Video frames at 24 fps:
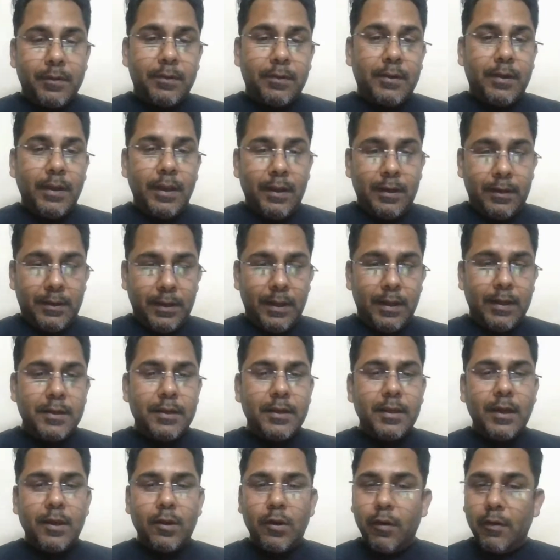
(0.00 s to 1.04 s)
10
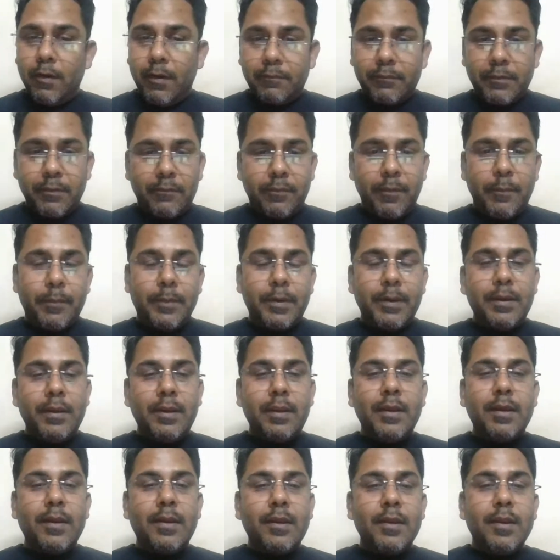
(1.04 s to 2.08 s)
year or after 15
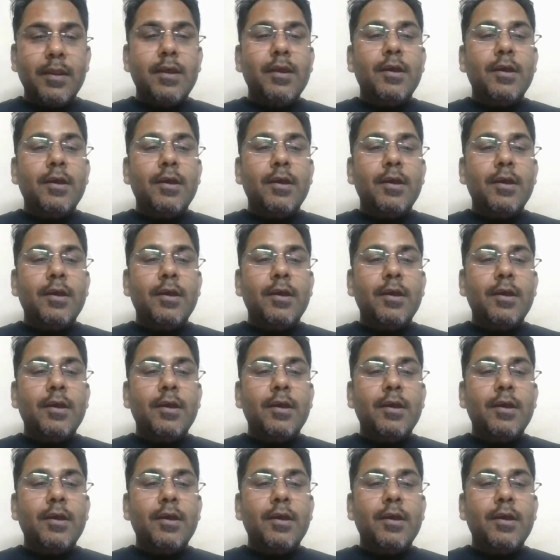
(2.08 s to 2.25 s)
year,